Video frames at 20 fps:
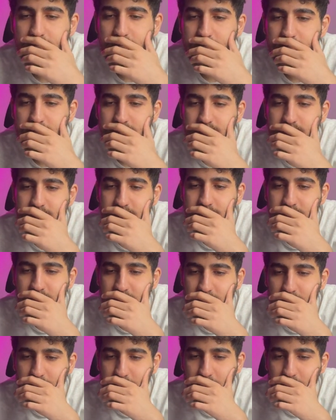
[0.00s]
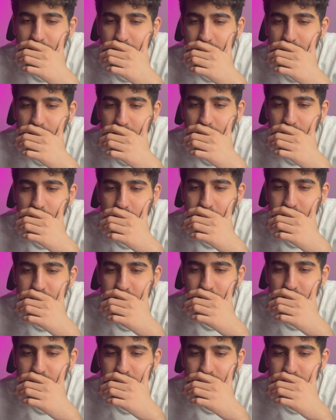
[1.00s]
And it seems like I'm running out of
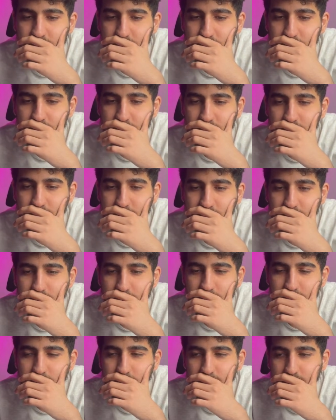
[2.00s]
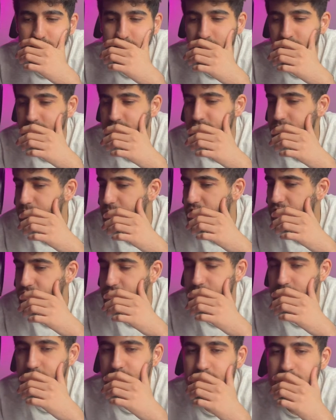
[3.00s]
charge as well. That's the bad
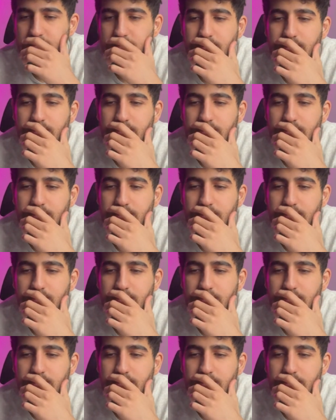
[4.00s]
news.